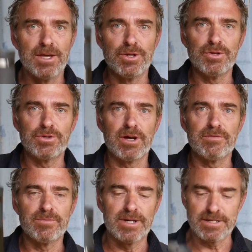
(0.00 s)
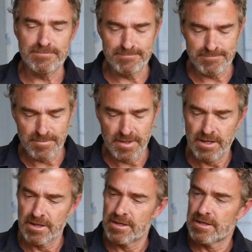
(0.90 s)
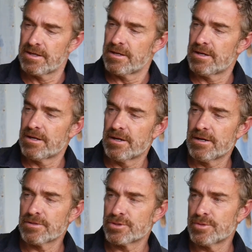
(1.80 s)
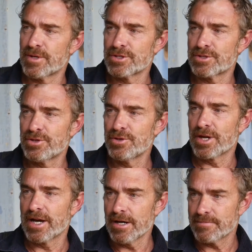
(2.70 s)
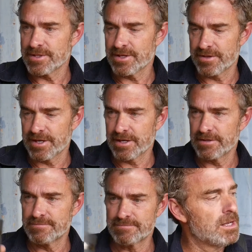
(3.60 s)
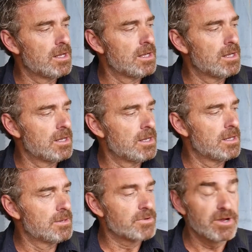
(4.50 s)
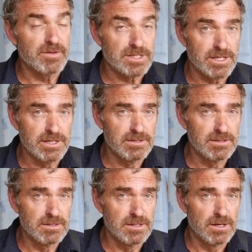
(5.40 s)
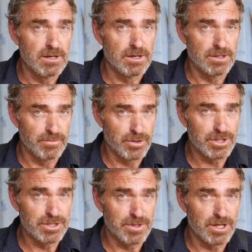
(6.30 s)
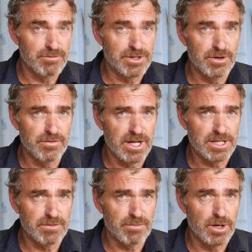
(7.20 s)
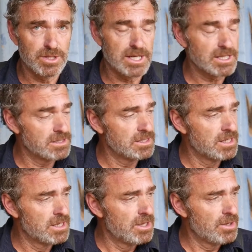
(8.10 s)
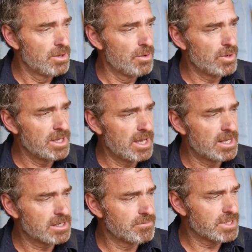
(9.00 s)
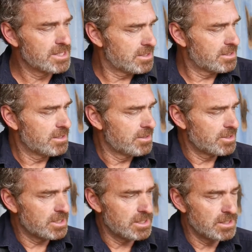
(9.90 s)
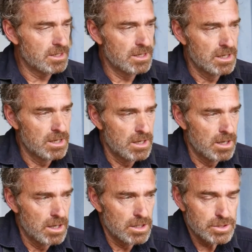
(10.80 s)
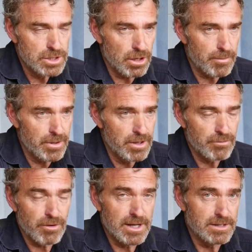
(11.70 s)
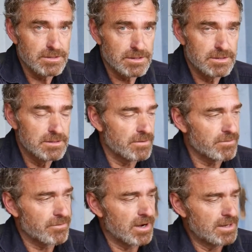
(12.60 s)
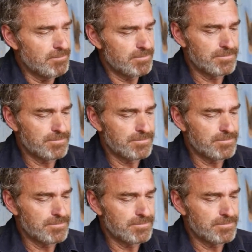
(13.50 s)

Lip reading: New travel mug. Holds almost 2 cups, I think. Previously, on the Butcher's Block Rejuvenation project, we had completed the top rails of the frame.